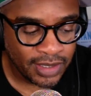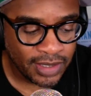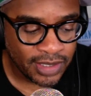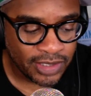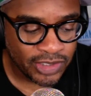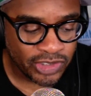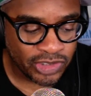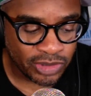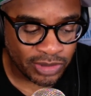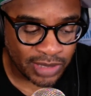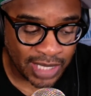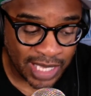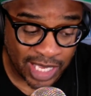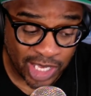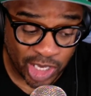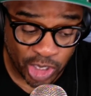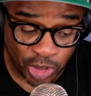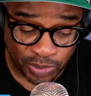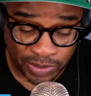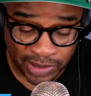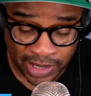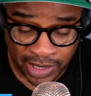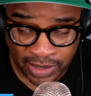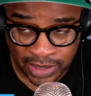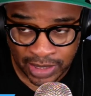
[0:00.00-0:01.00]
So that
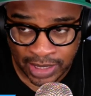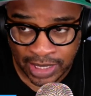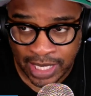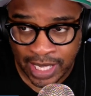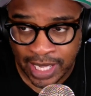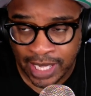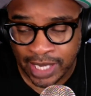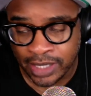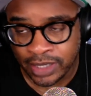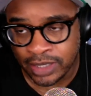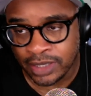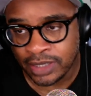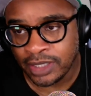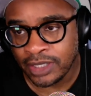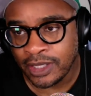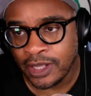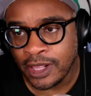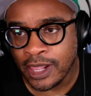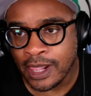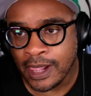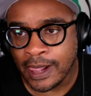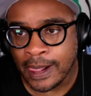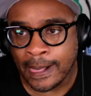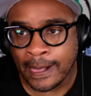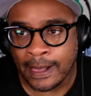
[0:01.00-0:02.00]
helped out a lot.
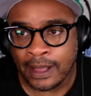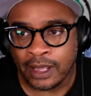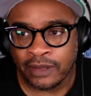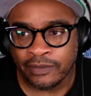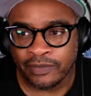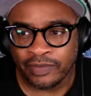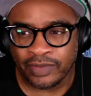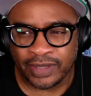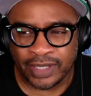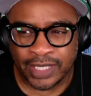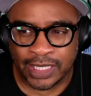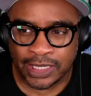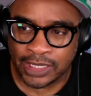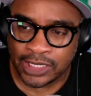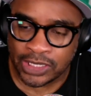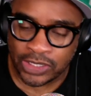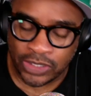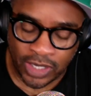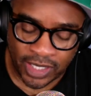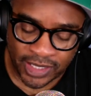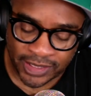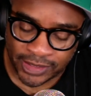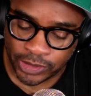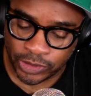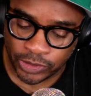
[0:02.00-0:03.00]
And then
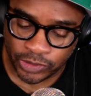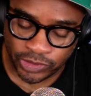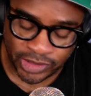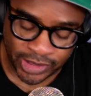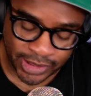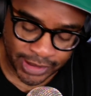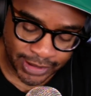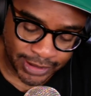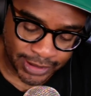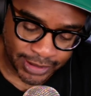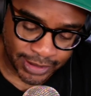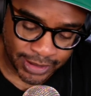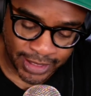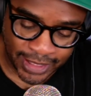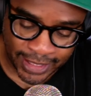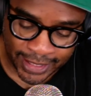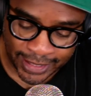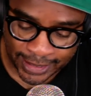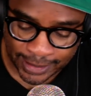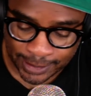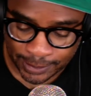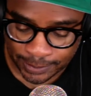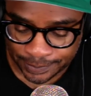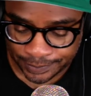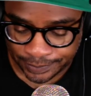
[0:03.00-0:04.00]
also just,
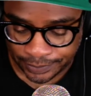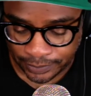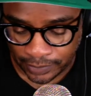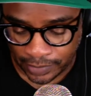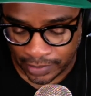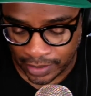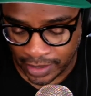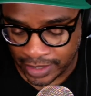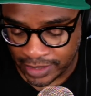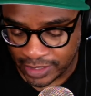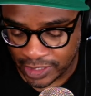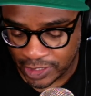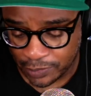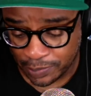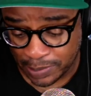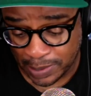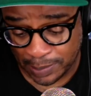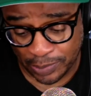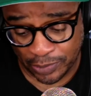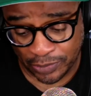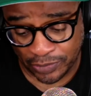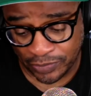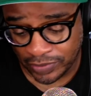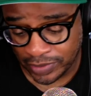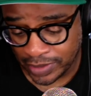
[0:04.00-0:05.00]
I guess
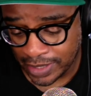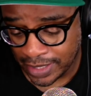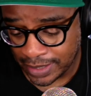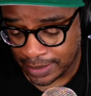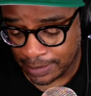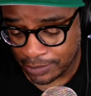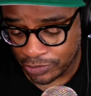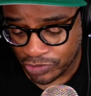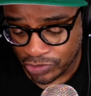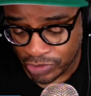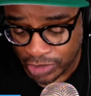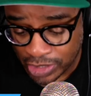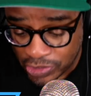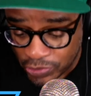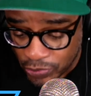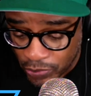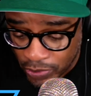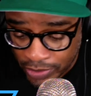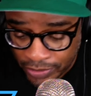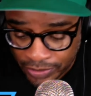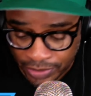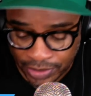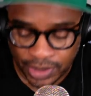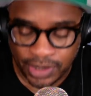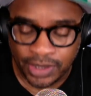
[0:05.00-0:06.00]
people feel like I'm
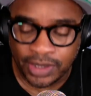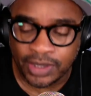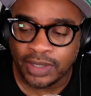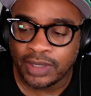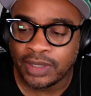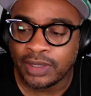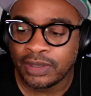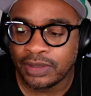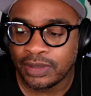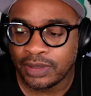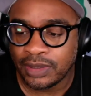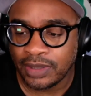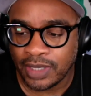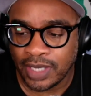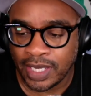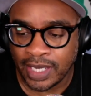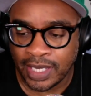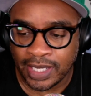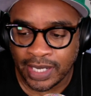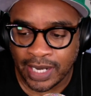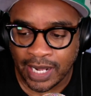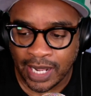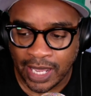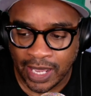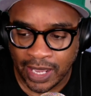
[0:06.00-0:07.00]
trustworthy
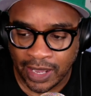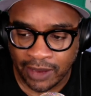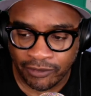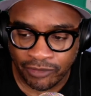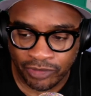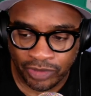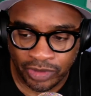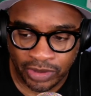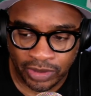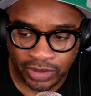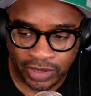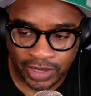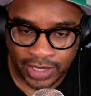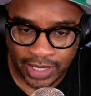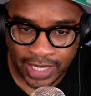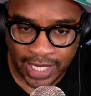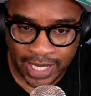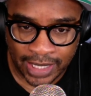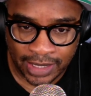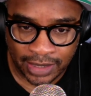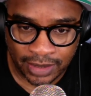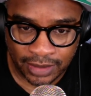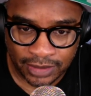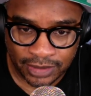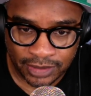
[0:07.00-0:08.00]
and I have their
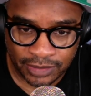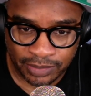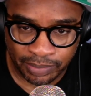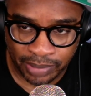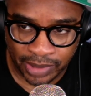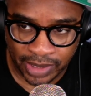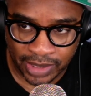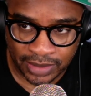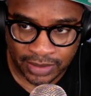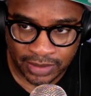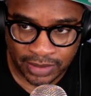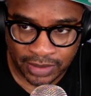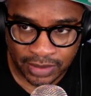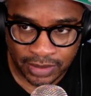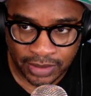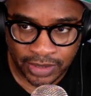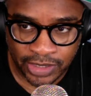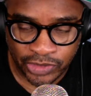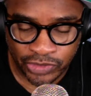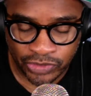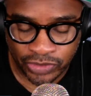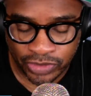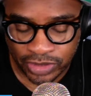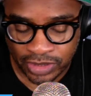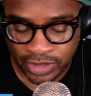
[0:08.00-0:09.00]
clients' best
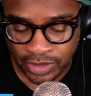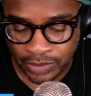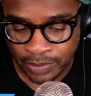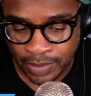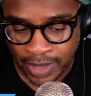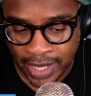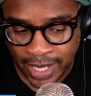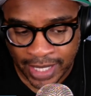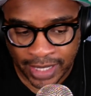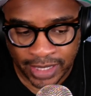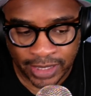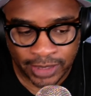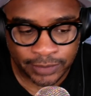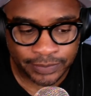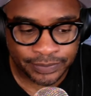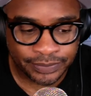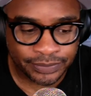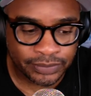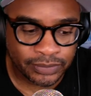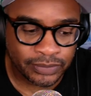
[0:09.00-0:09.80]
interest in mind.